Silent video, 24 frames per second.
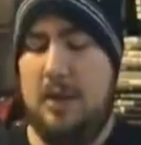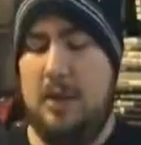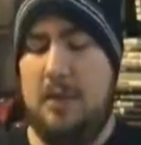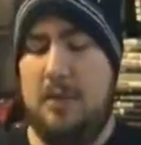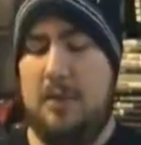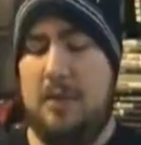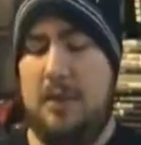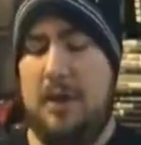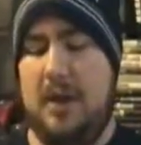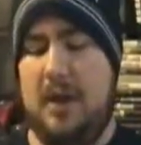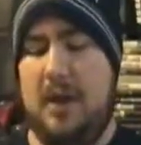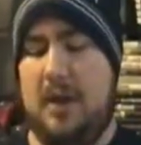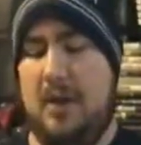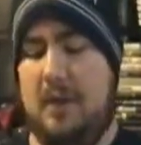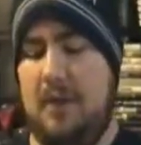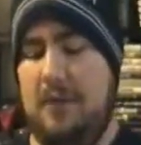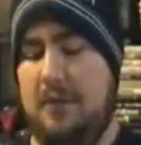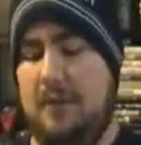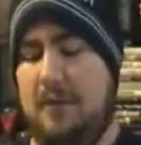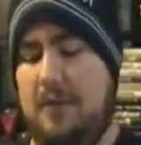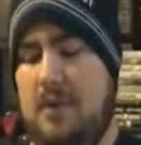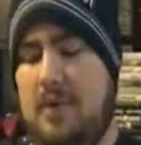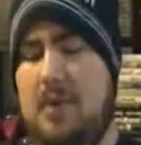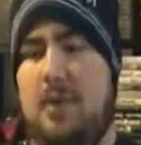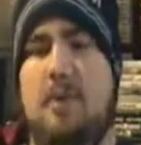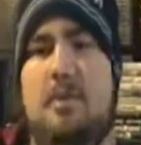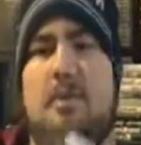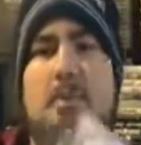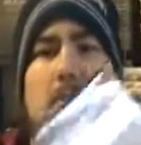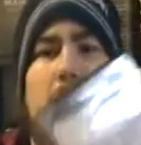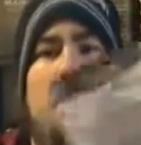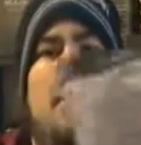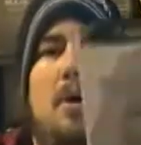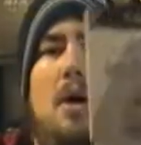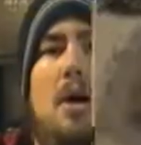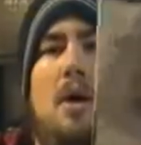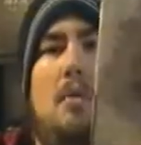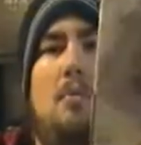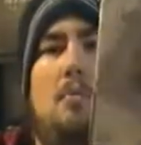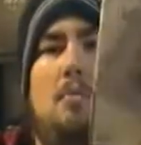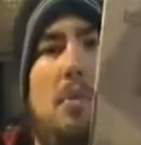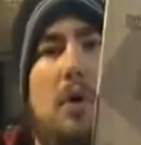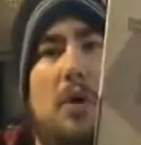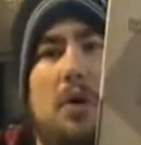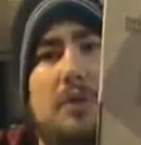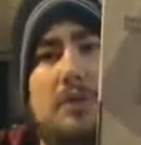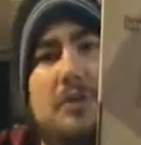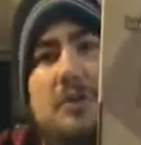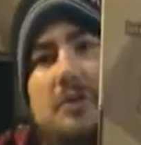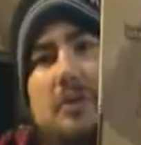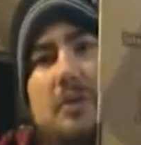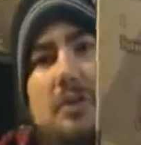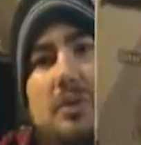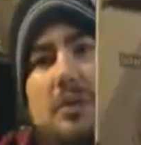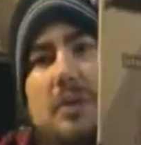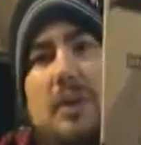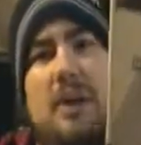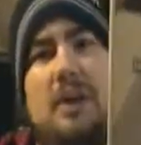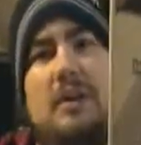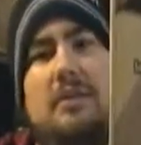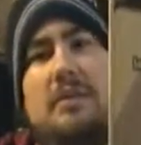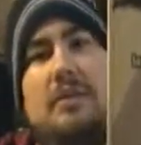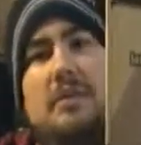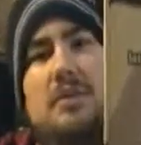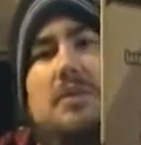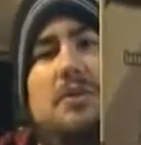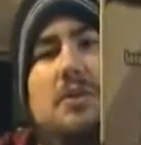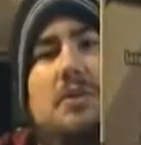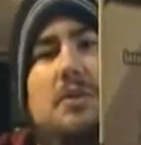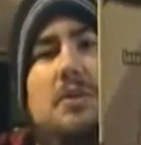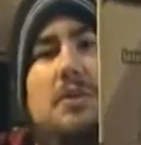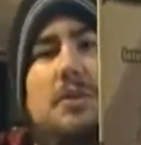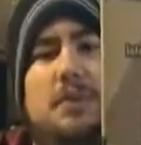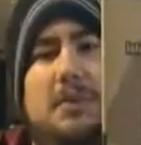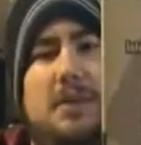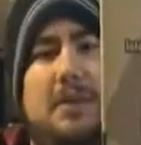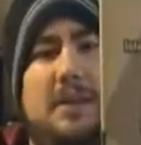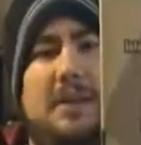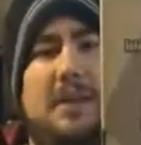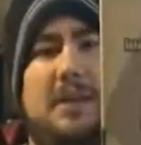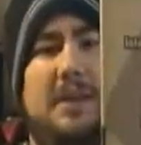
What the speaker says: Then we have March 2002.